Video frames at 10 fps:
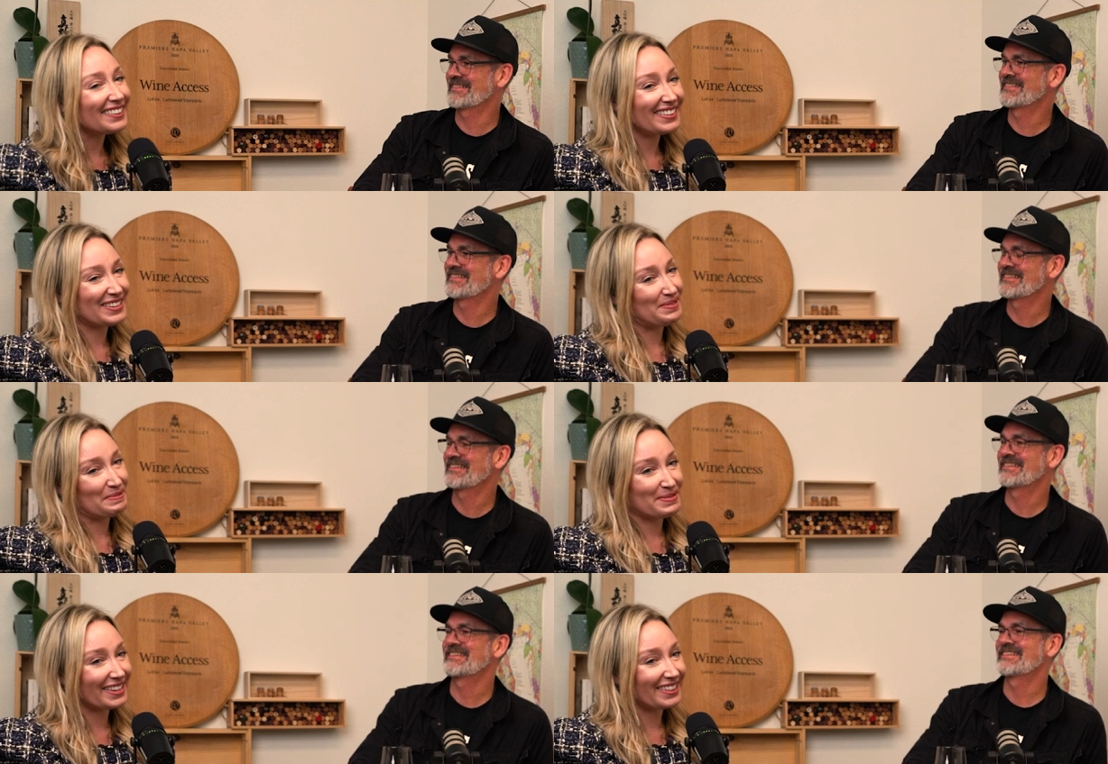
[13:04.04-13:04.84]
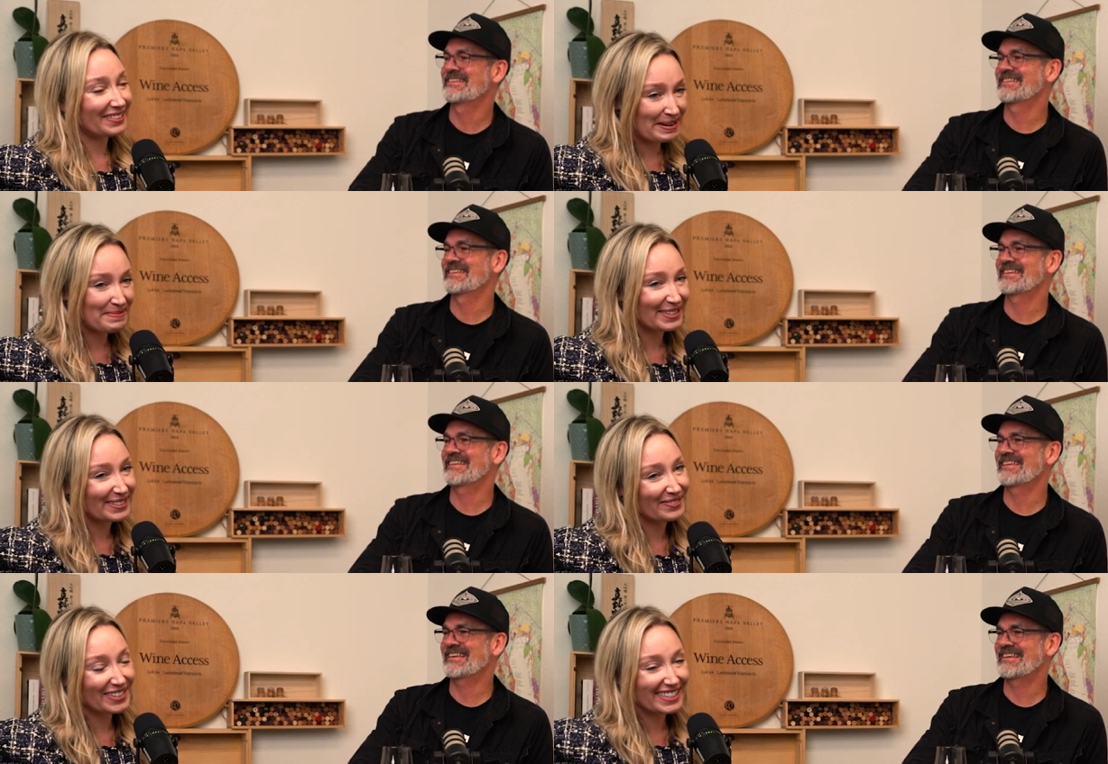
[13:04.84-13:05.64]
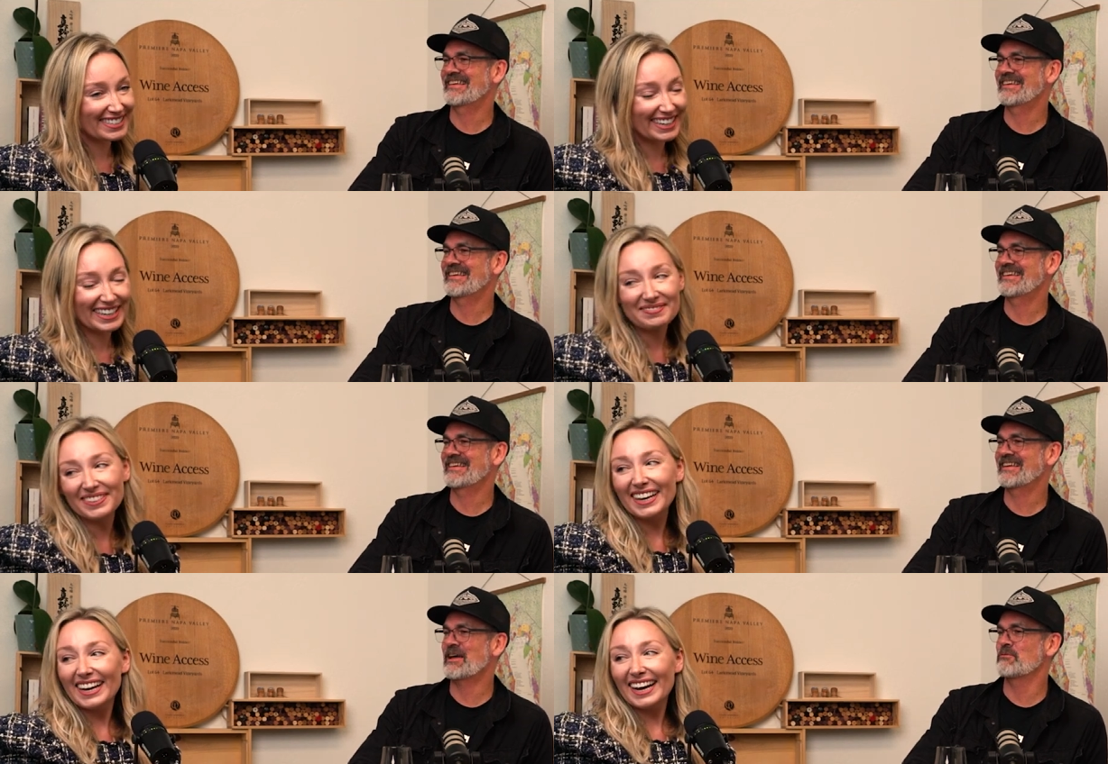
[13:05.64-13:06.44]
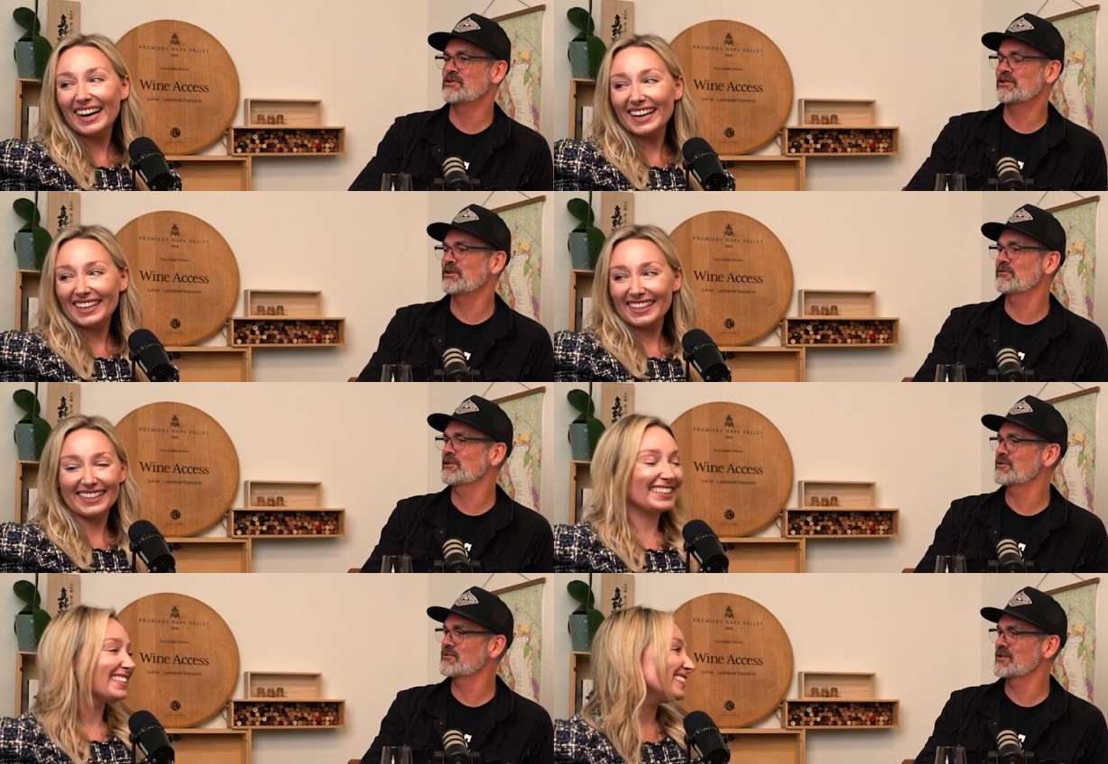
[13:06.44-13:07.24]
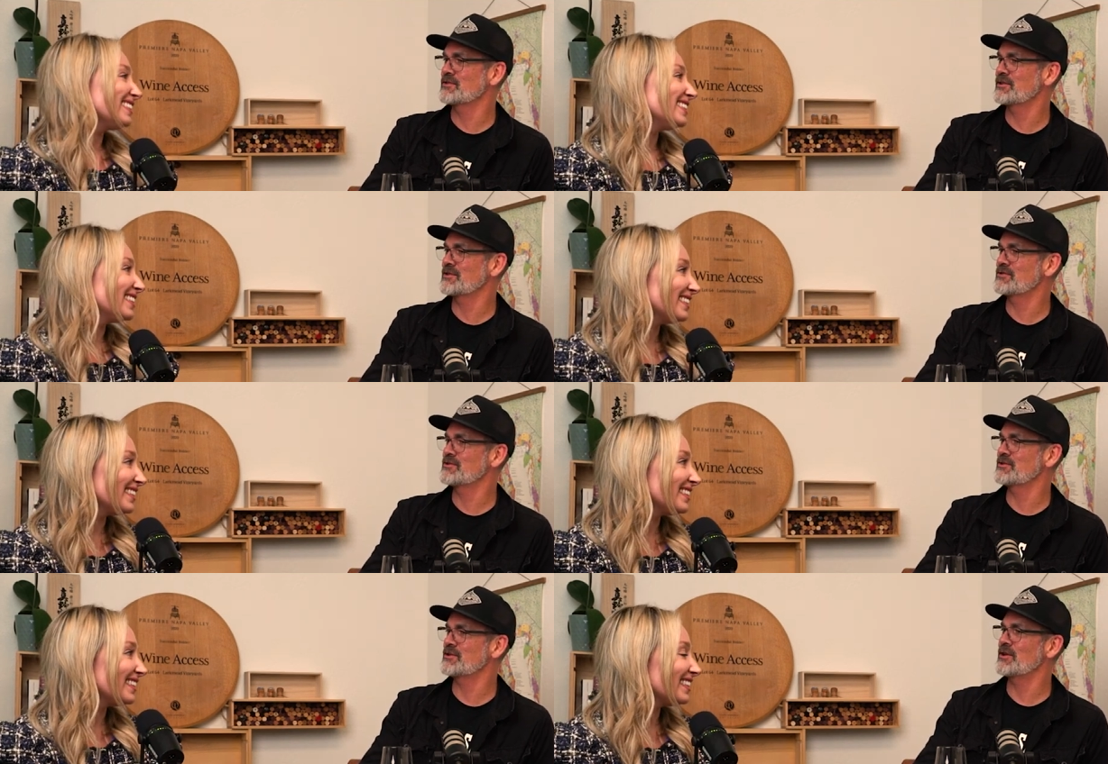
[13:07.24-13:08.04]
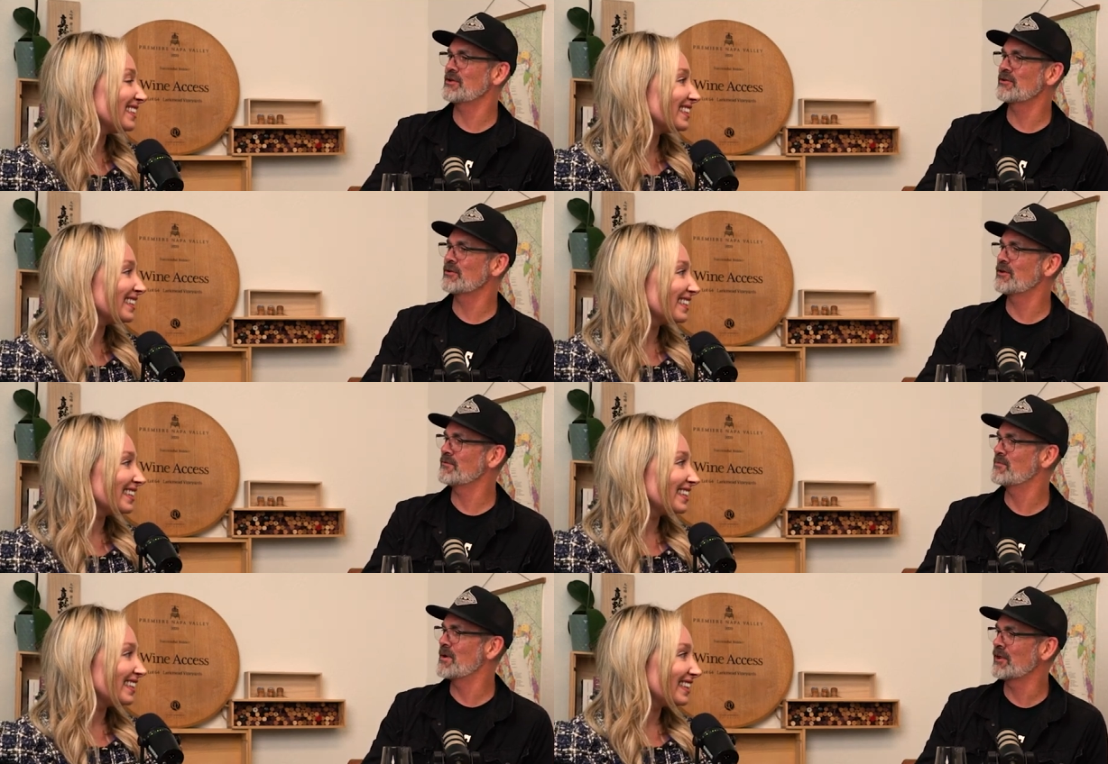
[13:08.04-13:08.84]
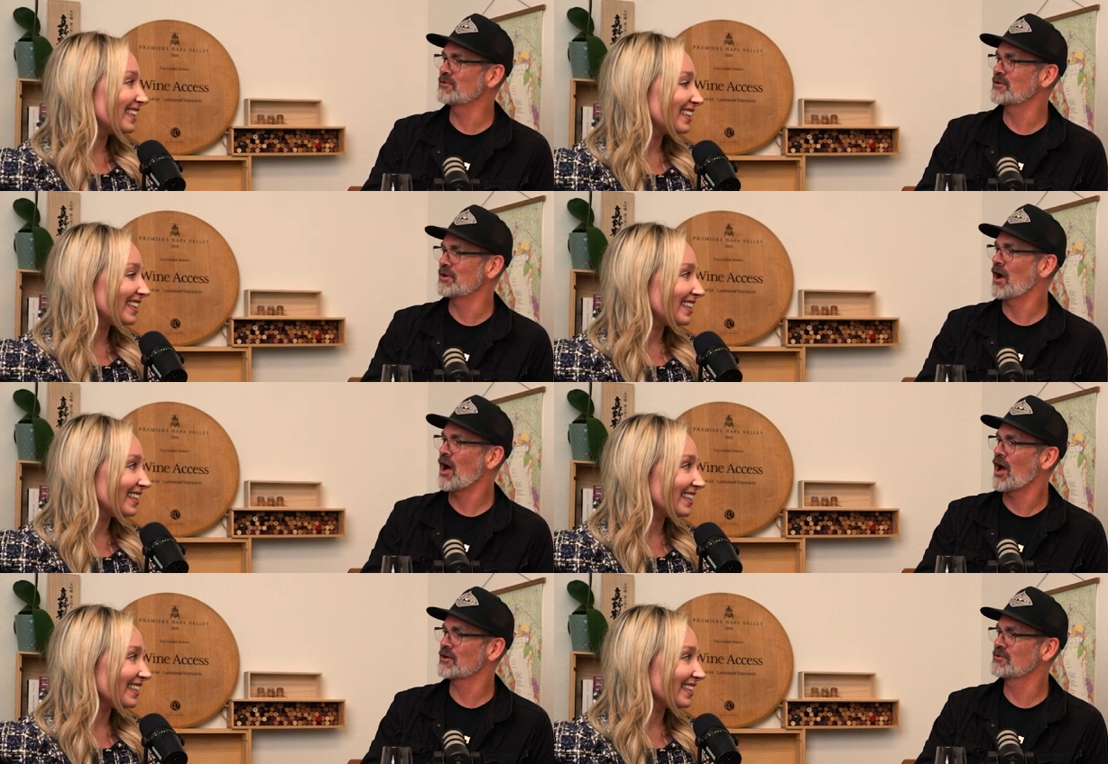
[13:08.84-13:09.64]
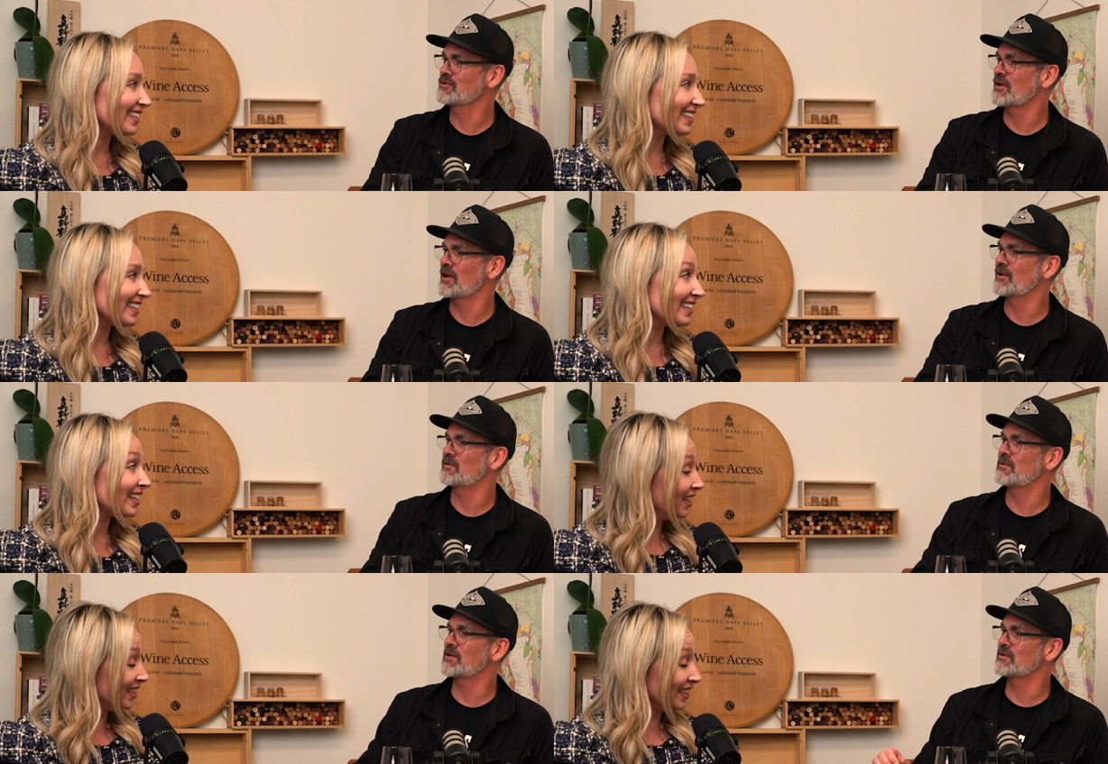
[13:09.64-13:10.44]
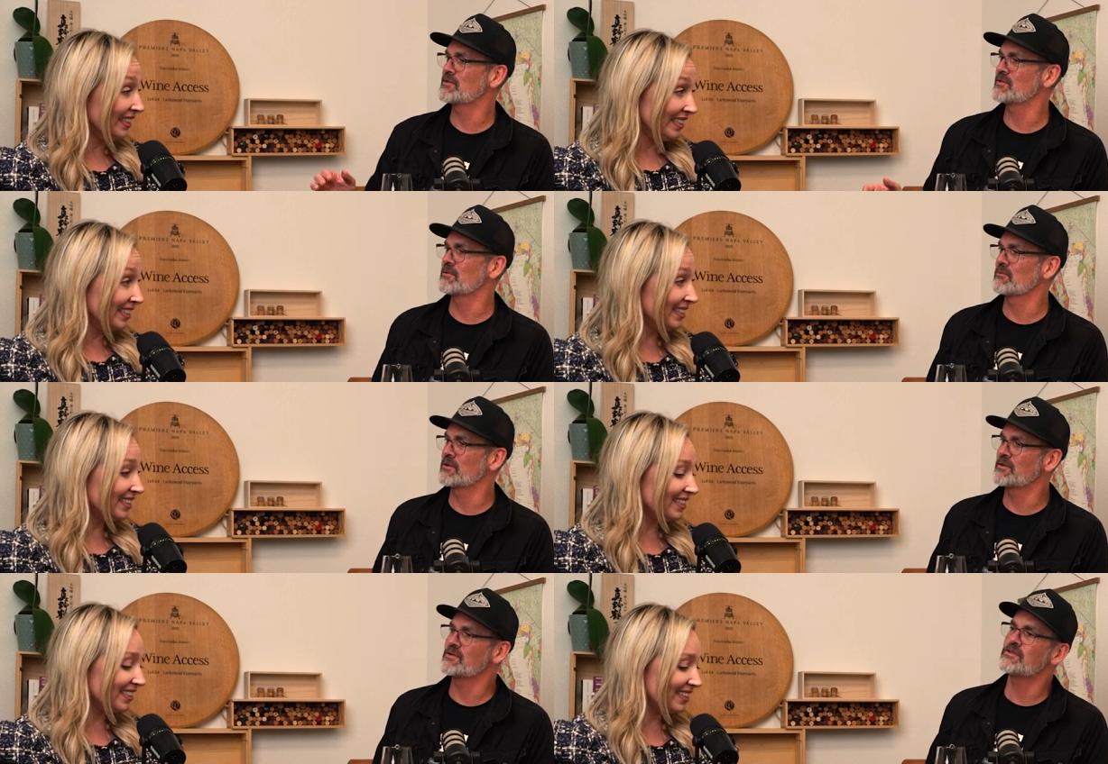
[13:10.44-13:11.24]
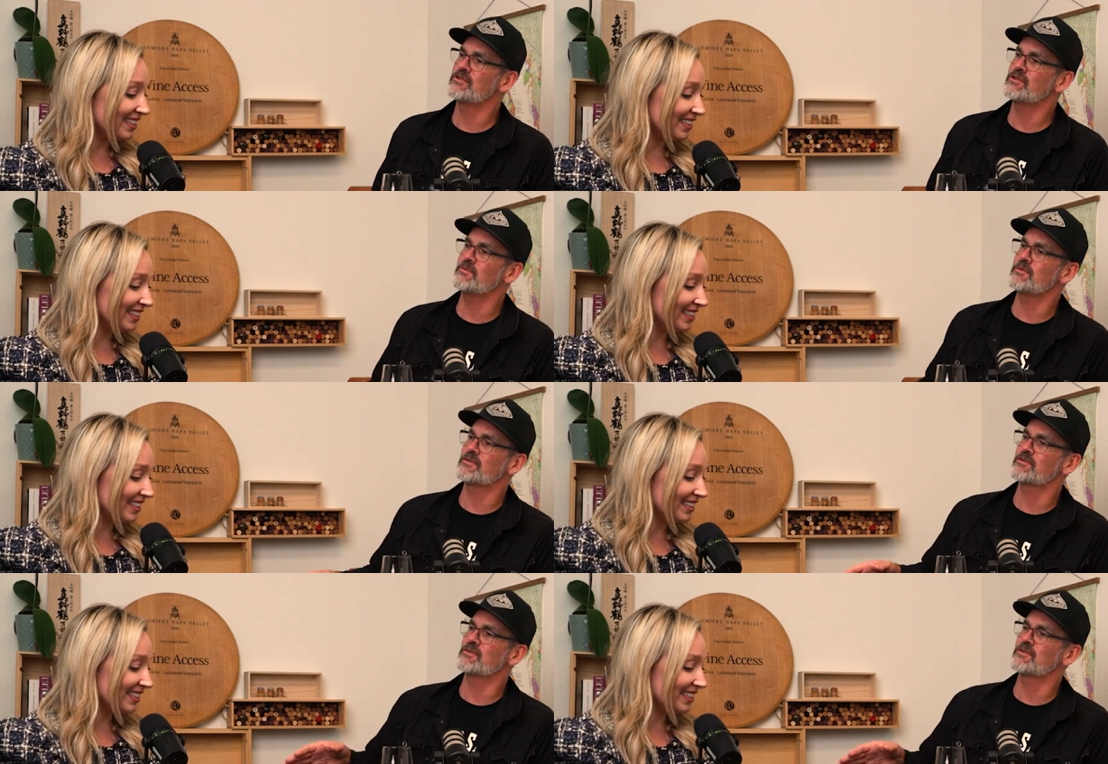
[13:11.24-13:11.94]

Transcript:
Speaker 1: knew that you would be the right person for this job.
Speaker 2: Yeah, which literally translates to Hill of the Belching Ox. And it's because it's on one of the steepest